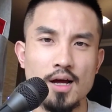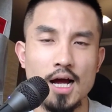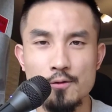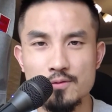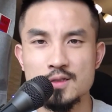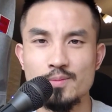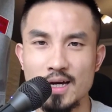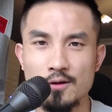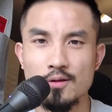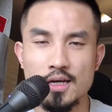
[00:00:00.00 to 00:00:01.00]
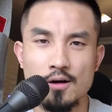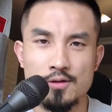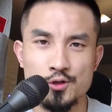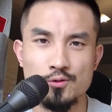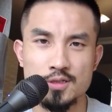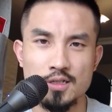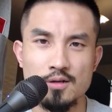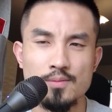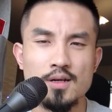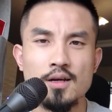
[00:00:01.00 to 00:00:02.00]
I would speculate on the short
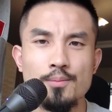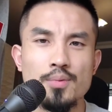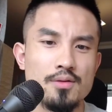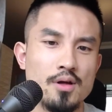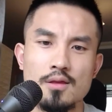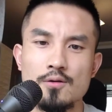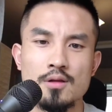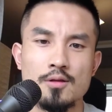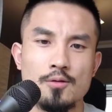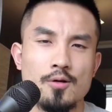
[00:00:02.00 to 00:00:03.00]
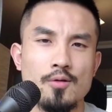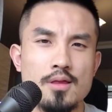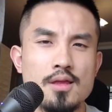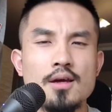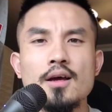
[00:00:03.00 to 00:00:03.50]
term, but not on the long run.